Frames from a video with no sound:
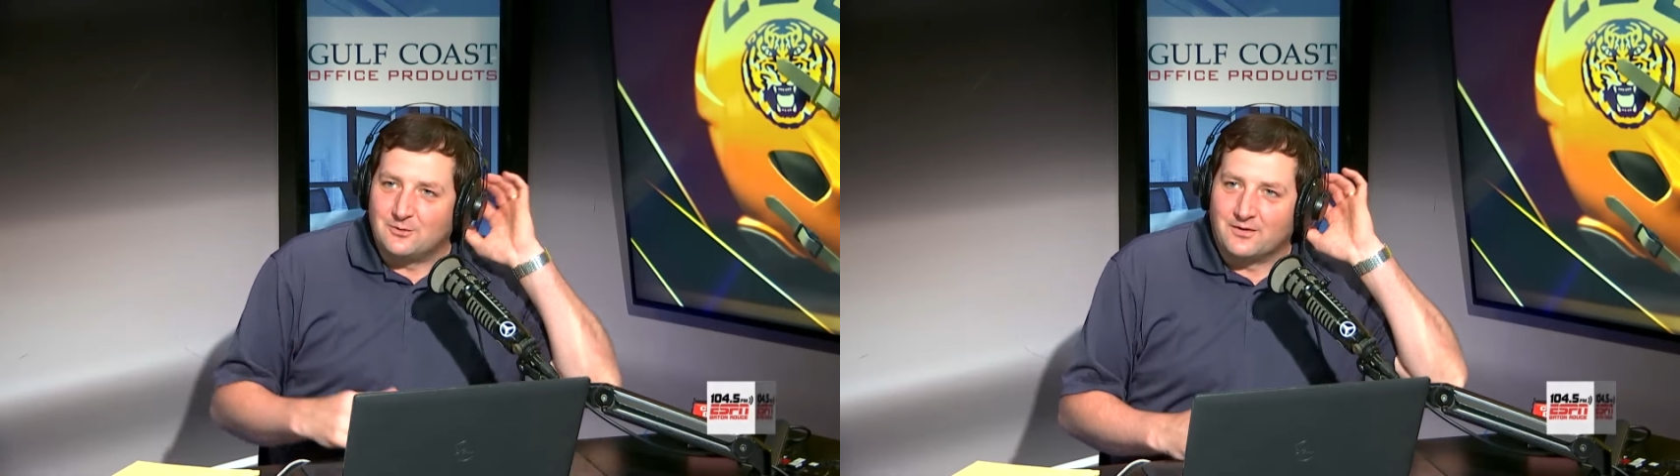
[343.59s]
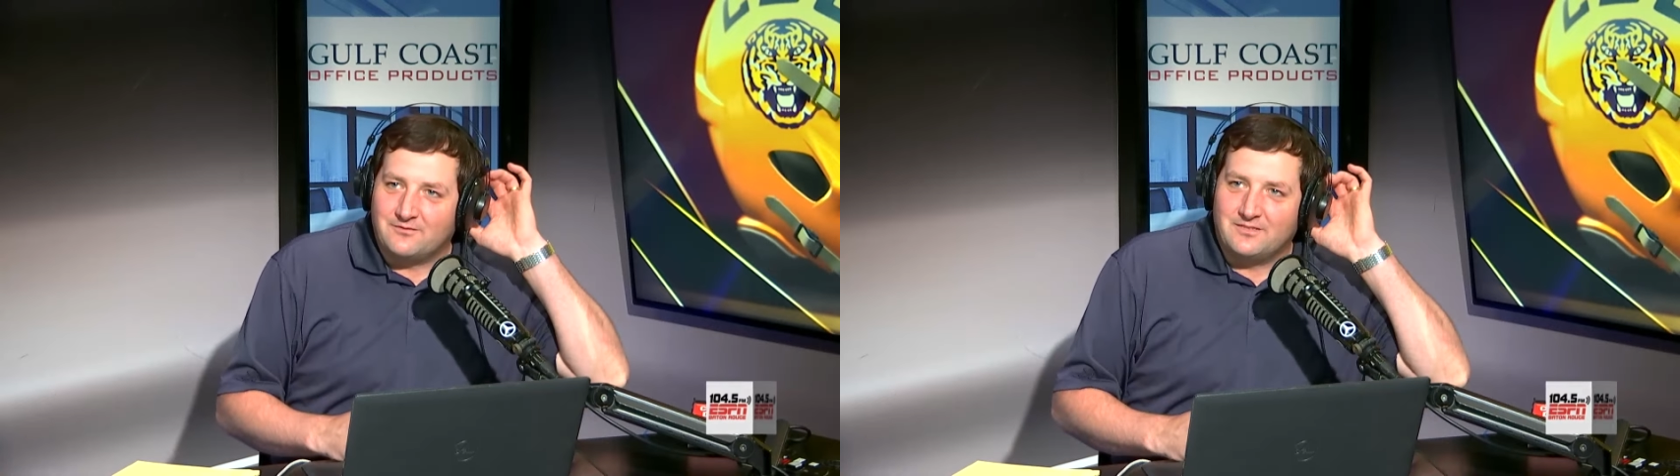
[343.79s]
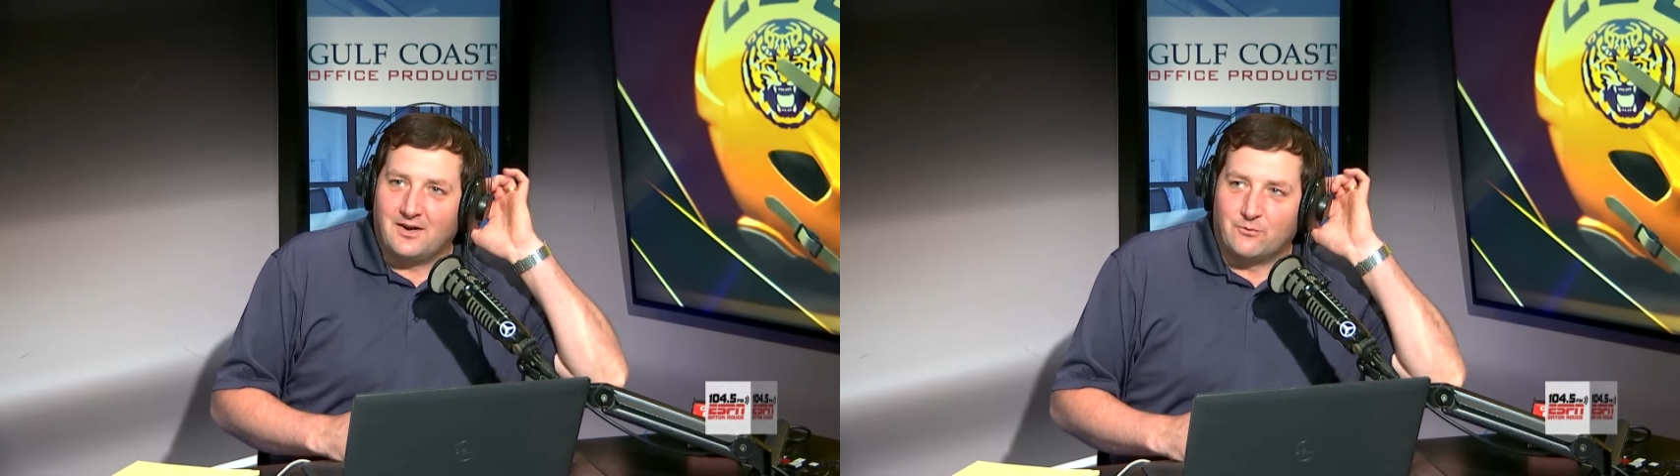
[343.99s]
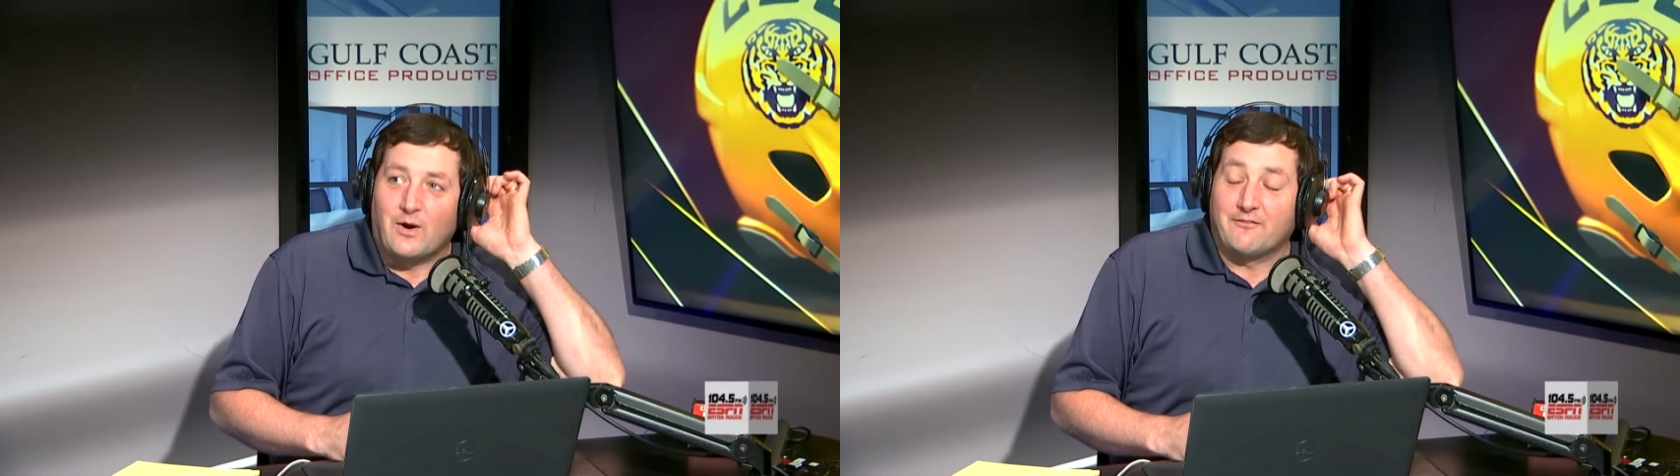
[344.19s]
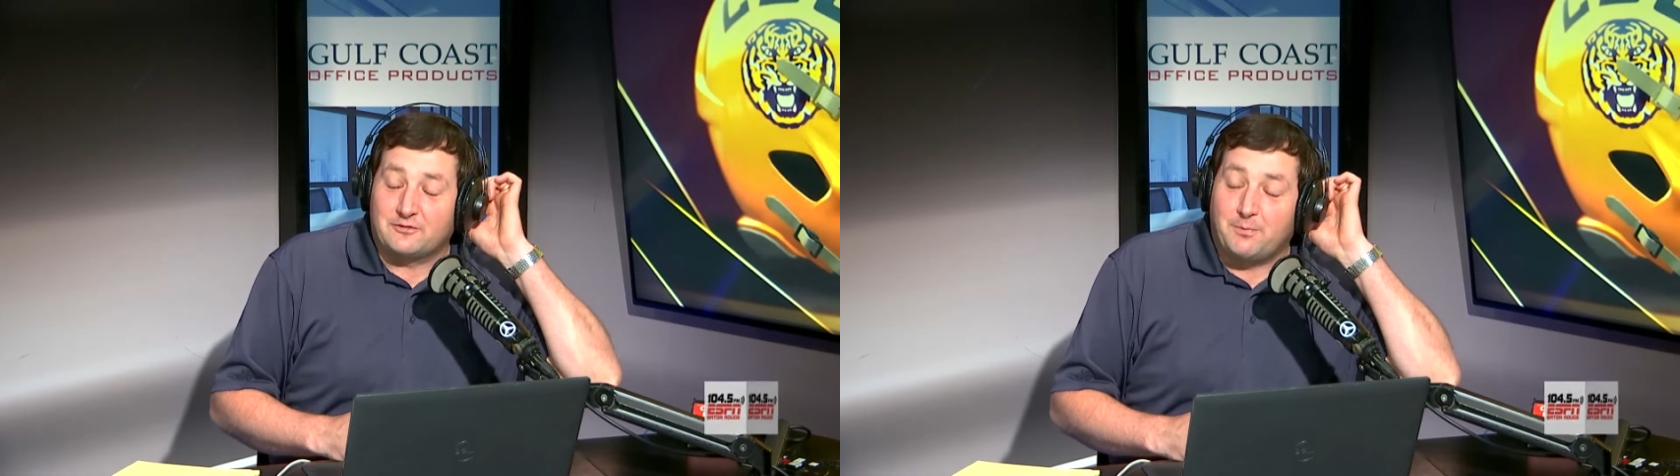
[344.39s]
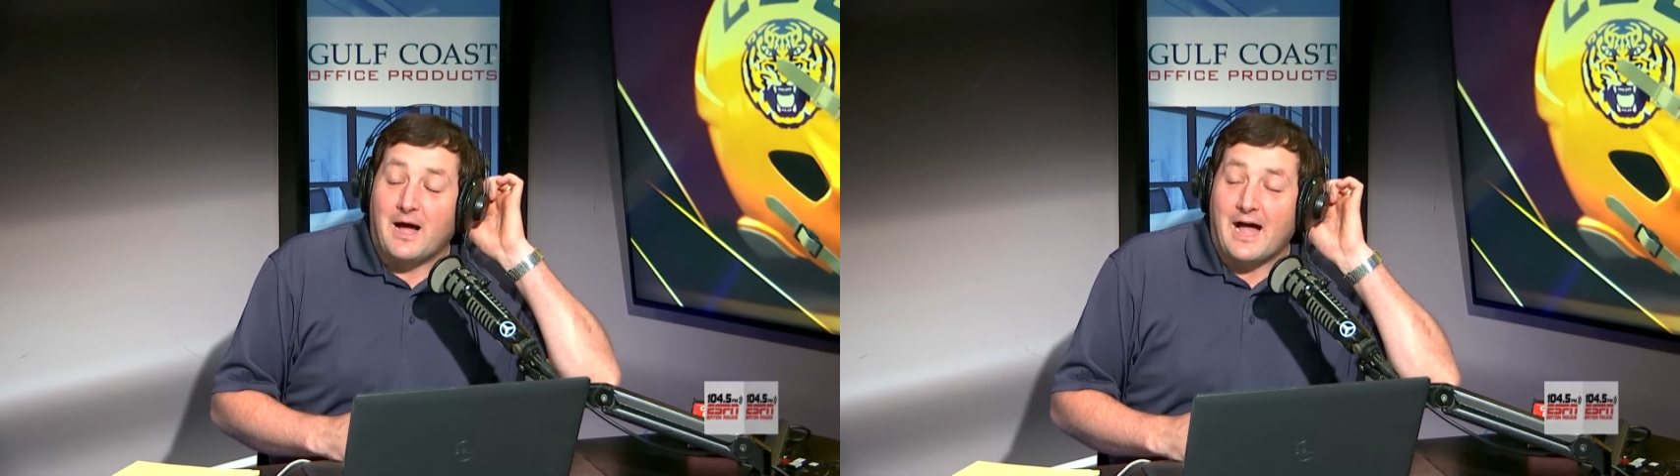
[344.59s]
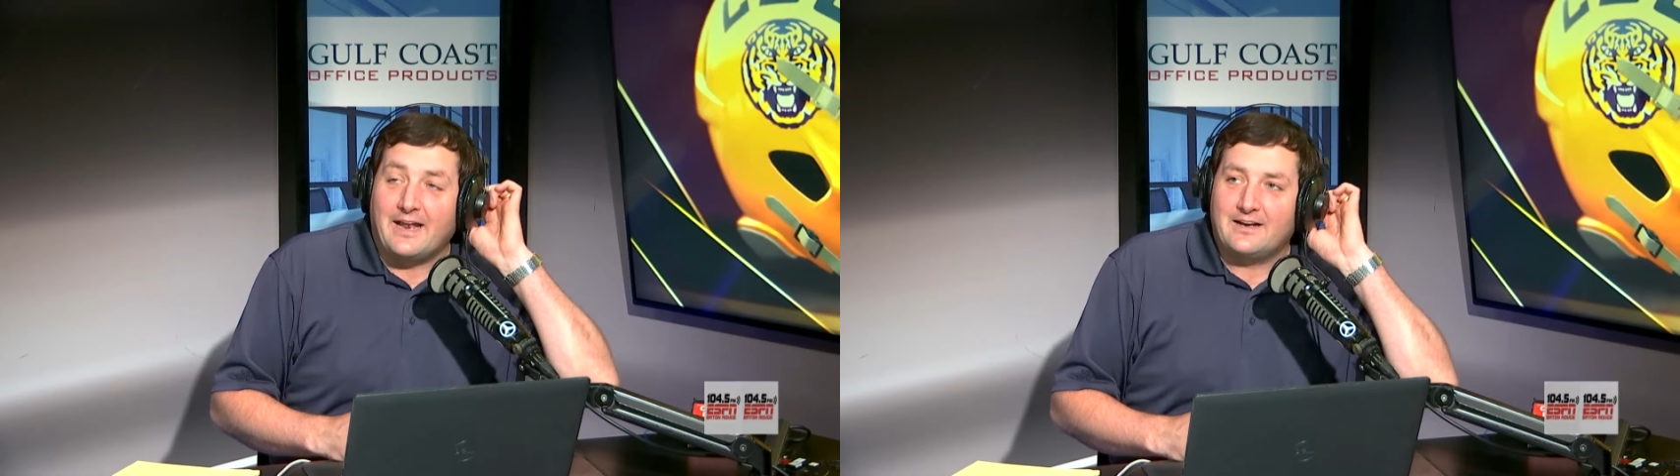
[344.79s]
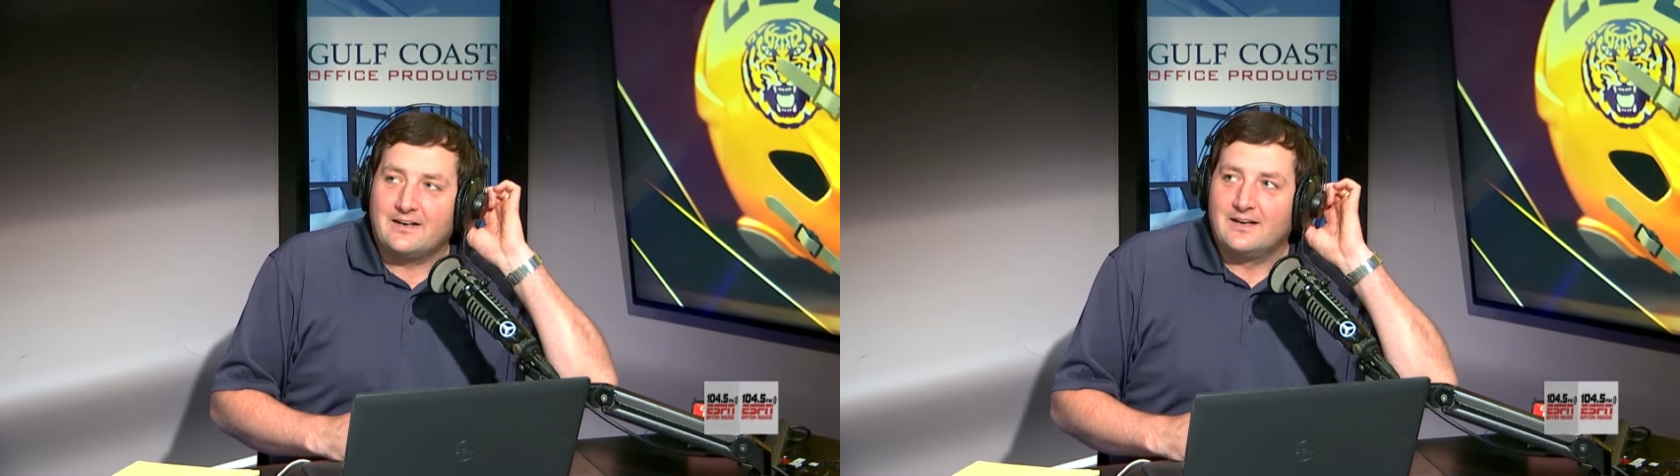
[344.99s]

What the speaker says: to a rough spot.